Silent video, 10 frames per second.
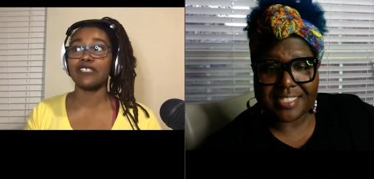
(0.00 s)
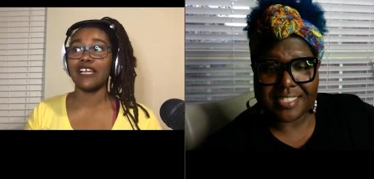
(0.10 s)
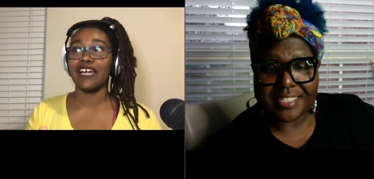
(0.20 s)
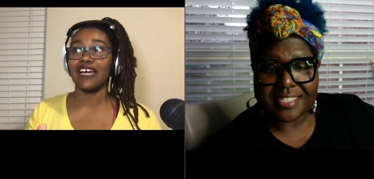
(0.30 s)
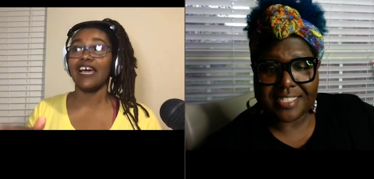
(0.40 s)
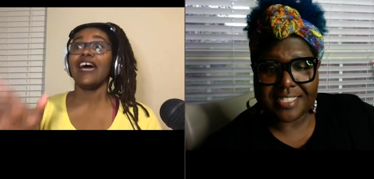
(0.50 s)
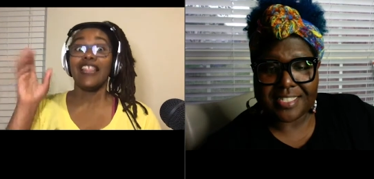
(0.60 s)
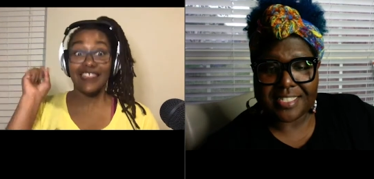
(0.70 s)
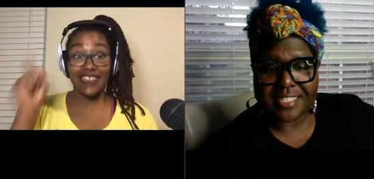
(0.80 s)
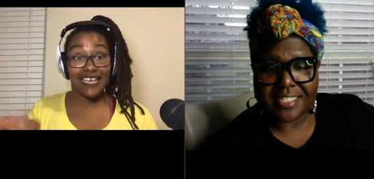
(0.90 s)
Speaker 1: I was like,
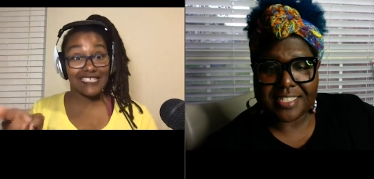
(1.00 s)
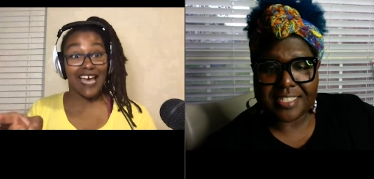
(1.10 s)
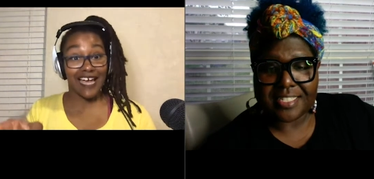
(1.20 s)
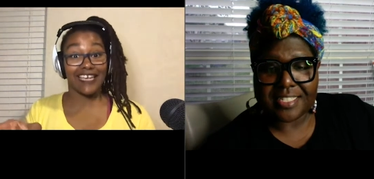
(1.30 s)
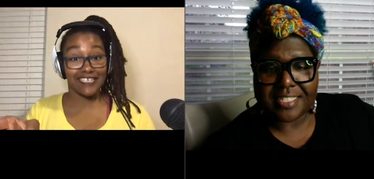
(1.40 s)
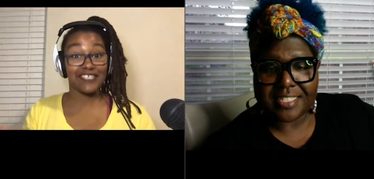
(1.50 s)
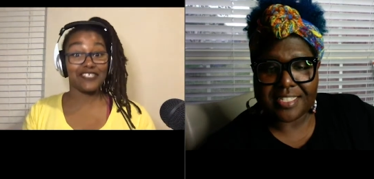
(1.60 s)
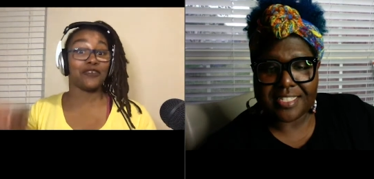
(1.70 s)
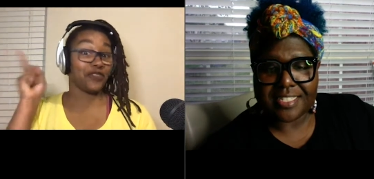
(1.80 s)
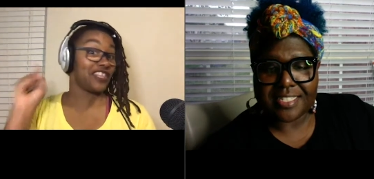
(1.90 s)
this I can
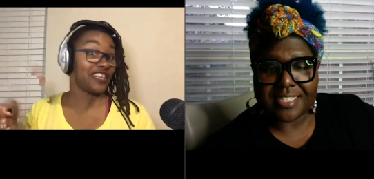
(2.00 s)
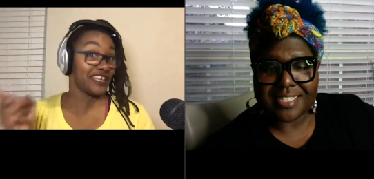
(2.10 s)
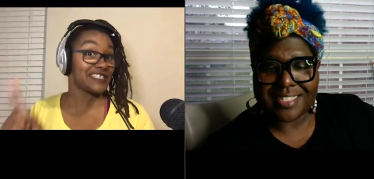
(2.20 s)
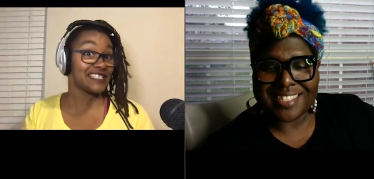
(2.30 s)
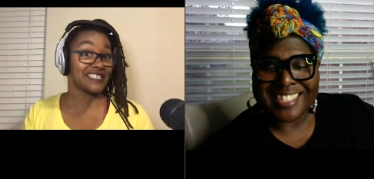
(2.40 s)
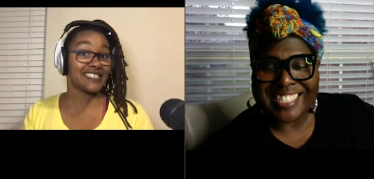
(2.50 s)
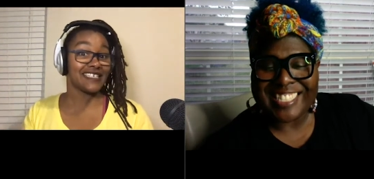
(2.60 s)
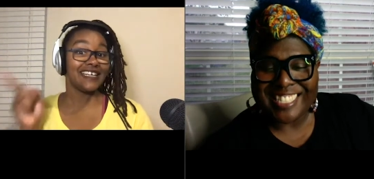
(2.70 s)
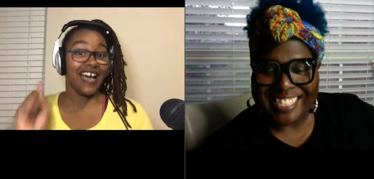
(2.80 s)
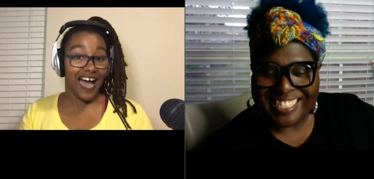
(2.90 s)
do. This
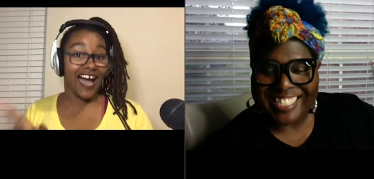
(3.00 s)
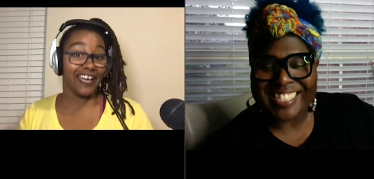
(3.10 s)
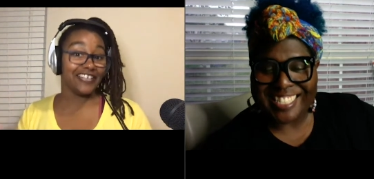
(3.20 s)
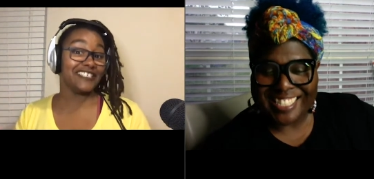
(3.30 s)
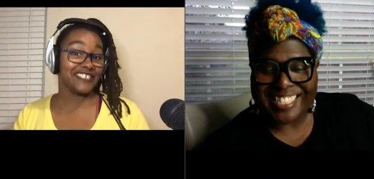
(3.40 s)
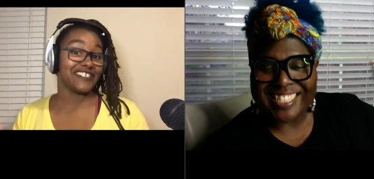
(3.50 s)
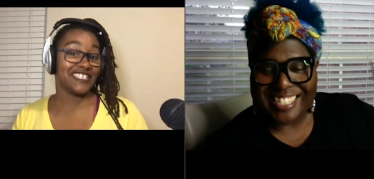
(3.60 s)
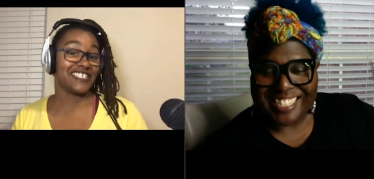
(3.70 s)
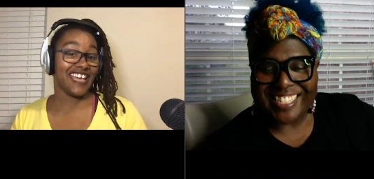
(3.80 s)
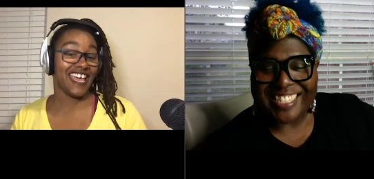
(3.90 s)
I
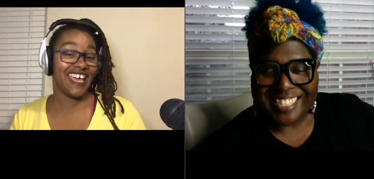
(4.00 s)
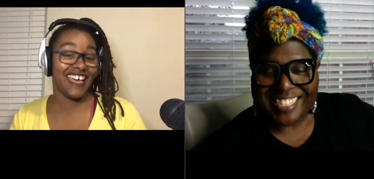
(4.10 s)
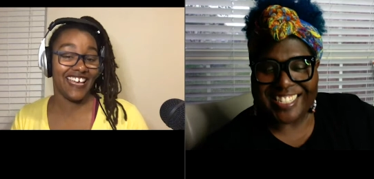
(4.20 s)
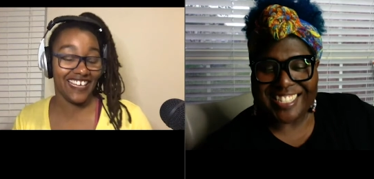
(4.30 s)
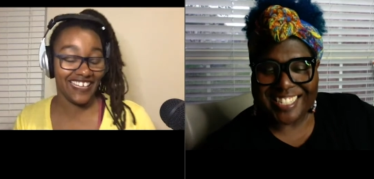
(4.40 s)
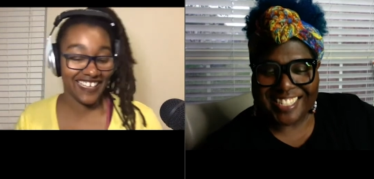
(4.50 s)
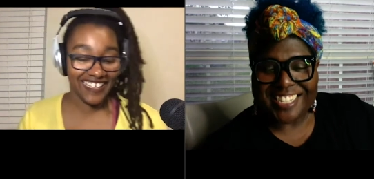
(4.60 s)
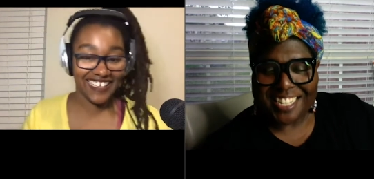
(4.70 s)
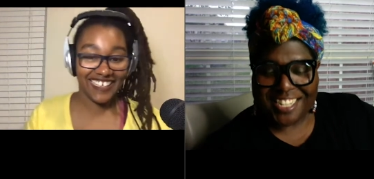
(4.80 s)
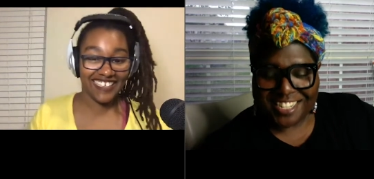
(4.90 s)
understand.
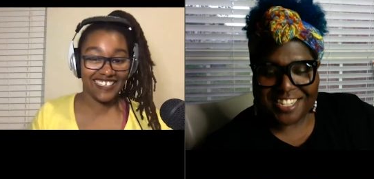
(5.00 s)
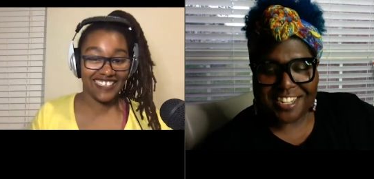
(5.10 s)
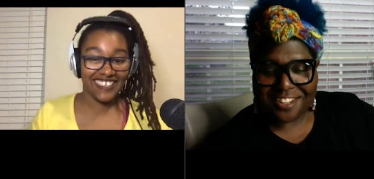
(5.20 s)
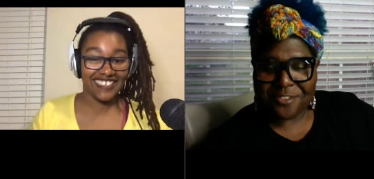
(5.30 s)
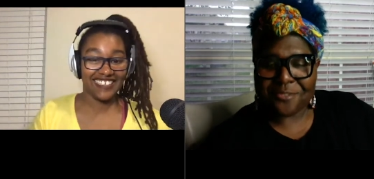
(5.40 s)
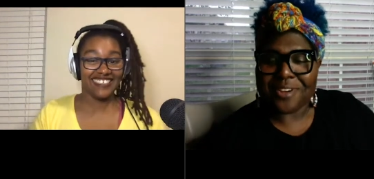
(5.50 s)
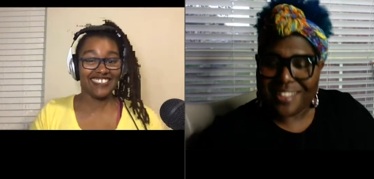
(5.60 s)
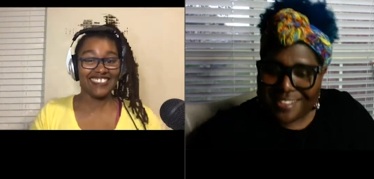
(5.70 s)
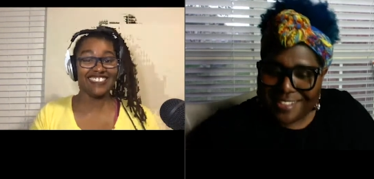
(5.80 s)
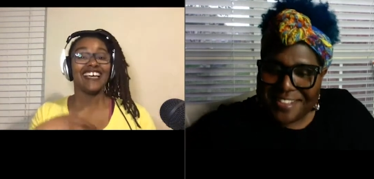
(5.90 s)

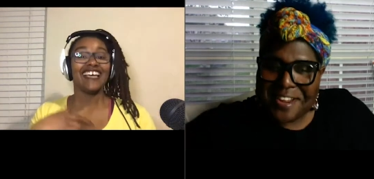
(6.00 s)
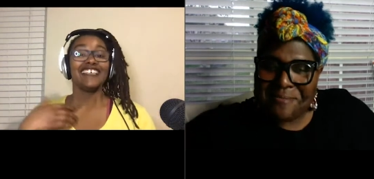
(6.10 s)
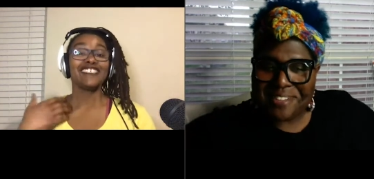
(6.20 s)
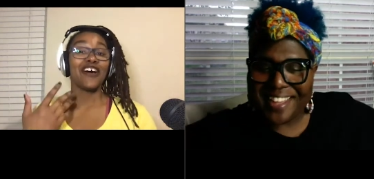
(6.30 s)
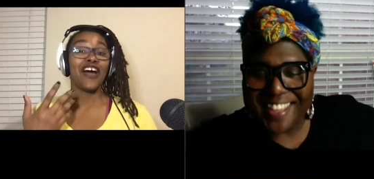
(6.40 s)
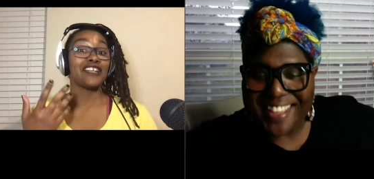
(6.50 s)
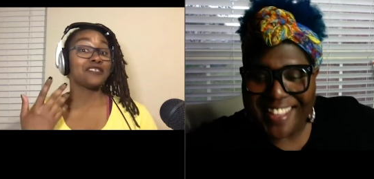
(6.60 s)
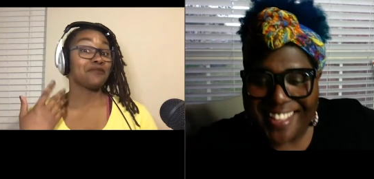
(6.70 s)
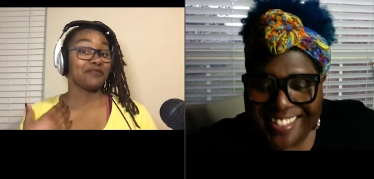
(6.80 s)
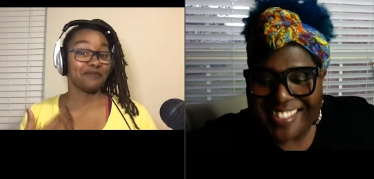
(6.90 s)
Well,
Speaker 2: good. I'm
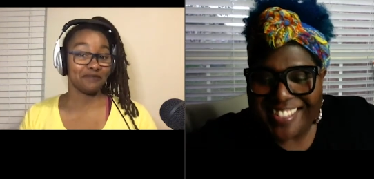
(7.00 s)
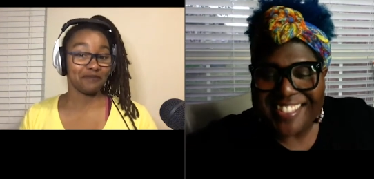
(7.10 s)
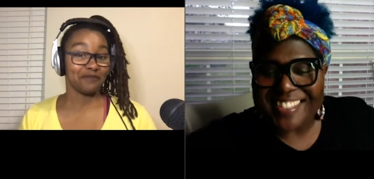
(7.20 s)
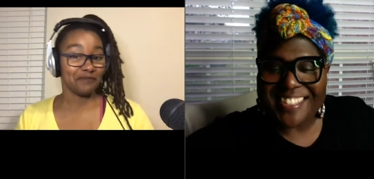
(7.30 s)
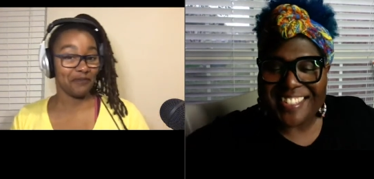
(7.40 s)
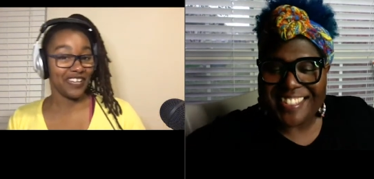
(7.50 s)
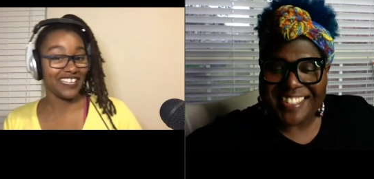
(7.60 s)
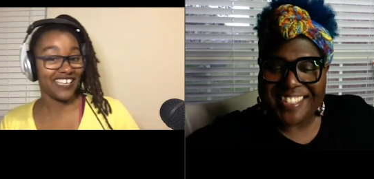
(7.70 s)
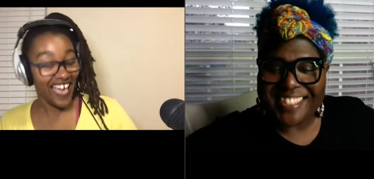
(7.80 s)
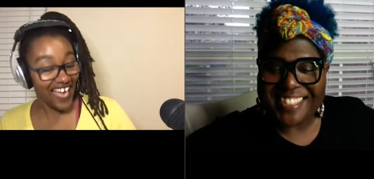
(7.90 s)
glad.
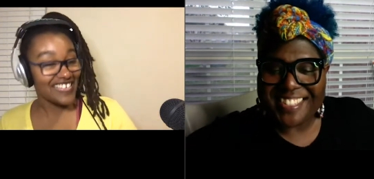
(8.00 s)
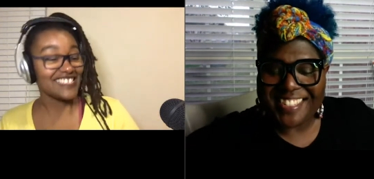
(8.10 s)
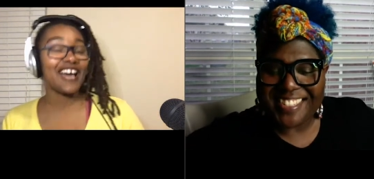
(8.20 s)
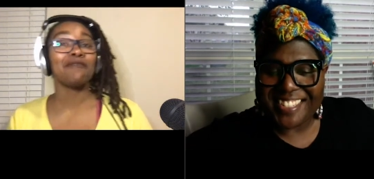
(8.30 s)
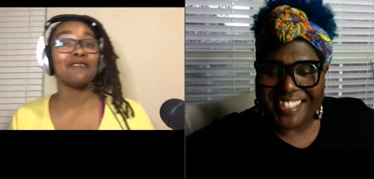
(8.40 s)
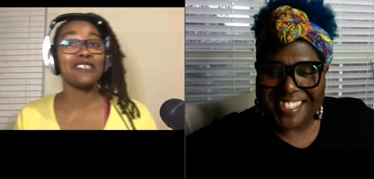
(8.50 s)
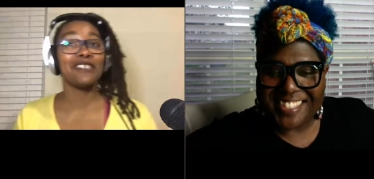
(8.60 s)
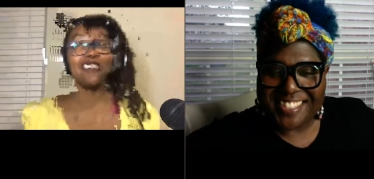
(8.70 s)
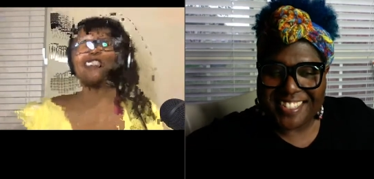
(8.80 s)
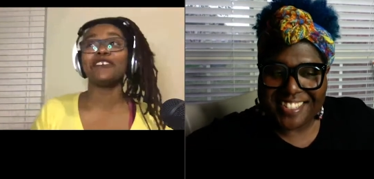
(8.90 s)
Speaker 1: Yes, that
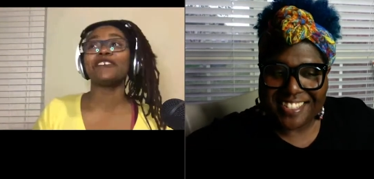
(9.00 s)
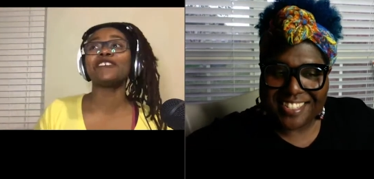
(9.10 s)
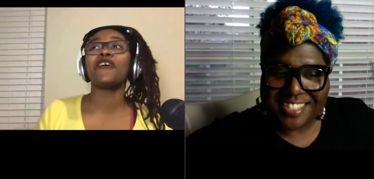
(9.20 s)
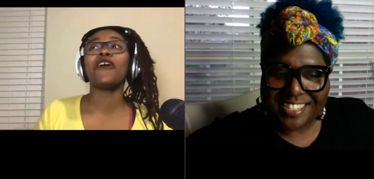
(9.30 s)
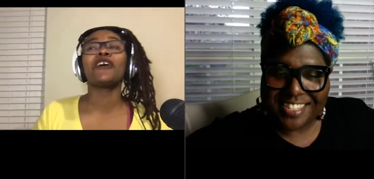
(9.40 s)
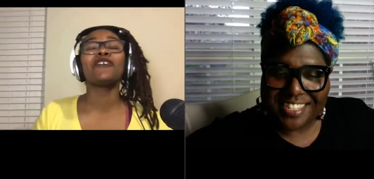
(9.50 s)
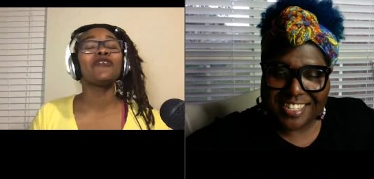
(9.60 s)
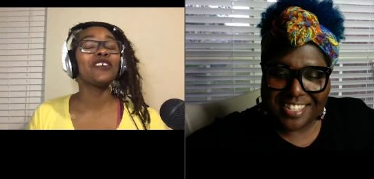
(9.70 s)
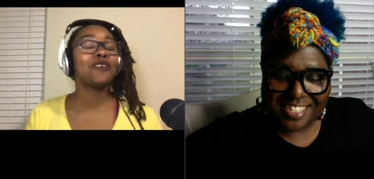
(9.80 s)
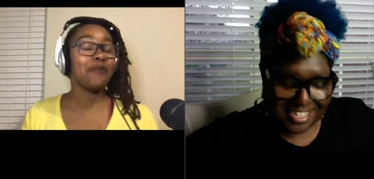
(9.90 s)
was you. So,
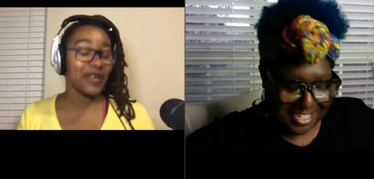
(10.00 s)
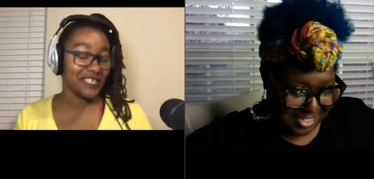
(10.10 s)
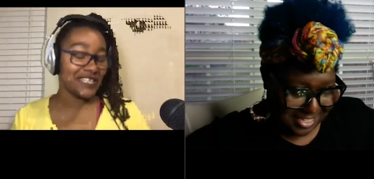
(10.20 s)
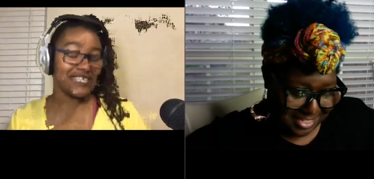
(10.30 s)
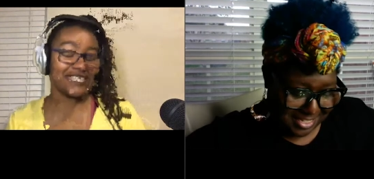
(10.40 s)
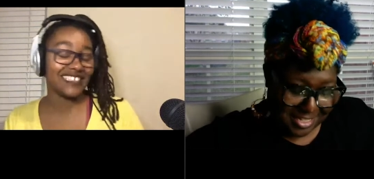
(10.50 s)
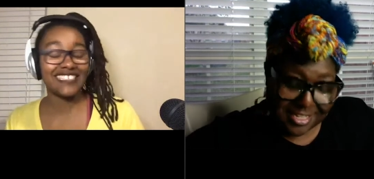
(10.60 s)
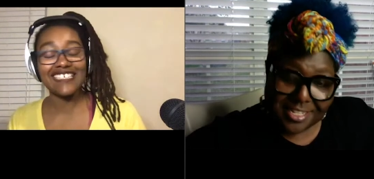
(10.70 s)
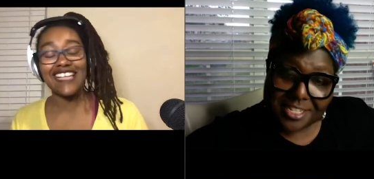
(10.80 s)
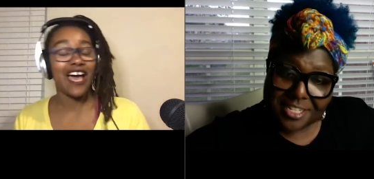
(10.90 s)
question,
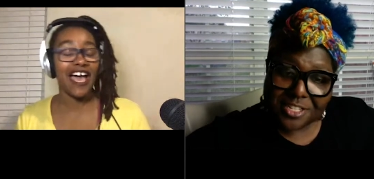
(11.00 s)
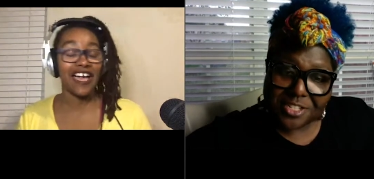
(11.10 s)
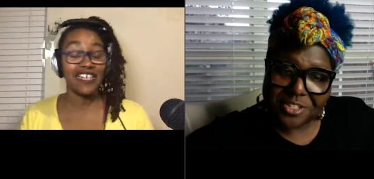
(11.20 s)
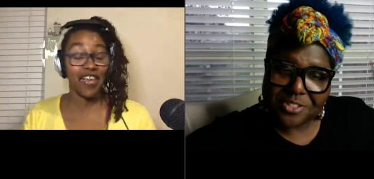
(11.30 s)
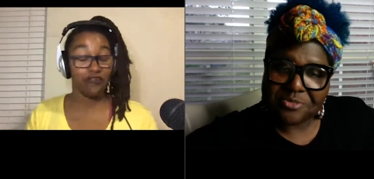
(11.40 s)
because I ask